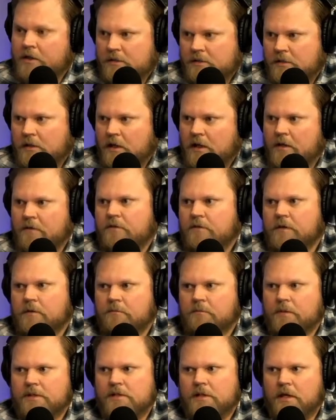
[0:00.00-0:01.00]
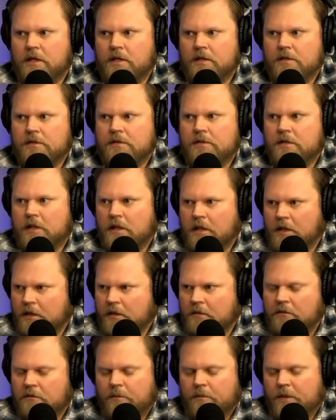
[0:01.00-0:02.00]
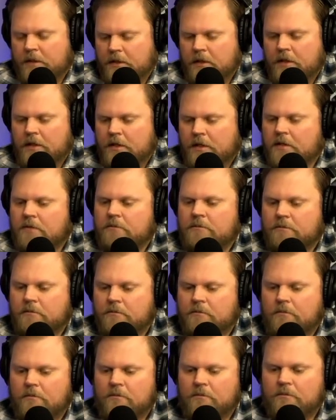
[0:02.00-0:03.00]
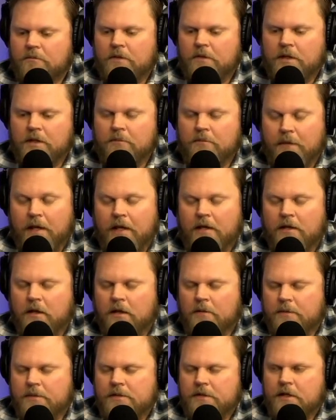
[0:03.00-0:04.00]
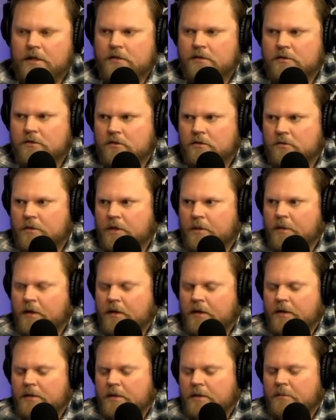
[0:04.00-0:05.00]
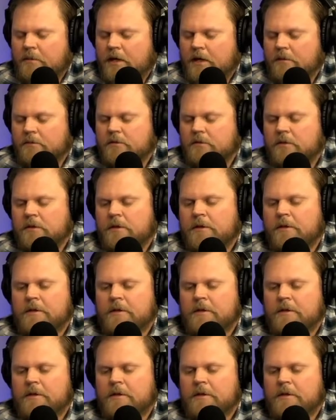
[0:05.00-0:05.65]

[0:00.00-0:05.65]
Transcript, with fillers: life and mistakes. And I mean, he had a lot of mistakes. You can read about it in the Bible.